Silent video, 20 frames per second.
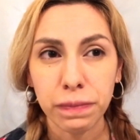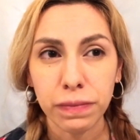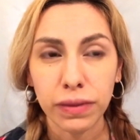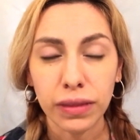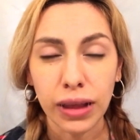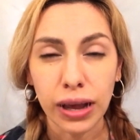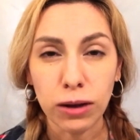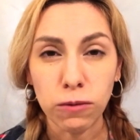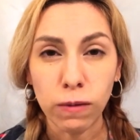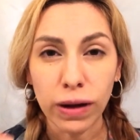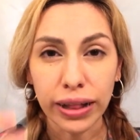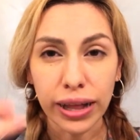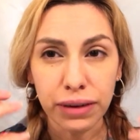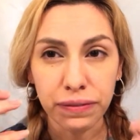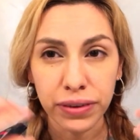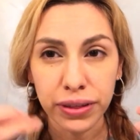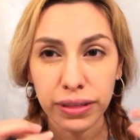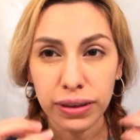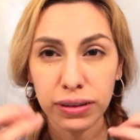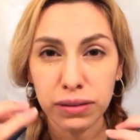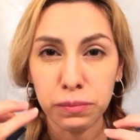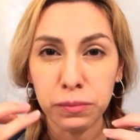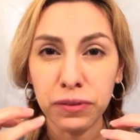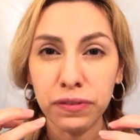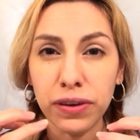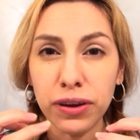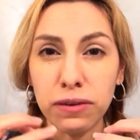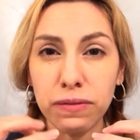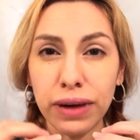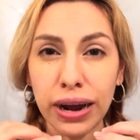like while everything's
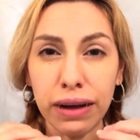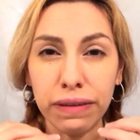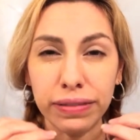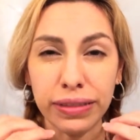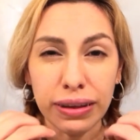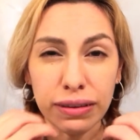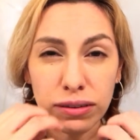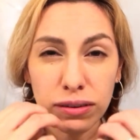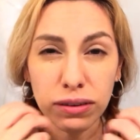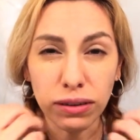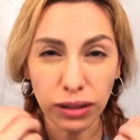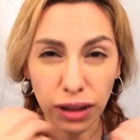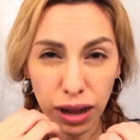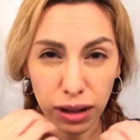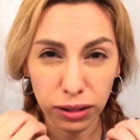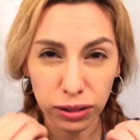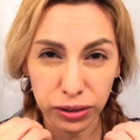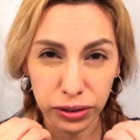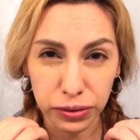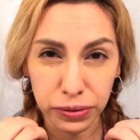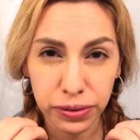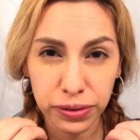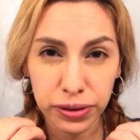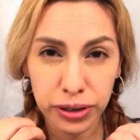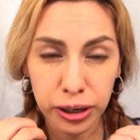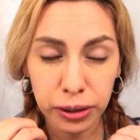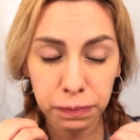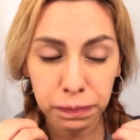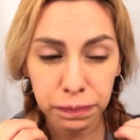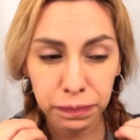moving around, things are a lot
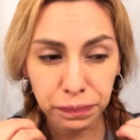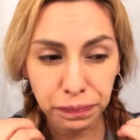looser,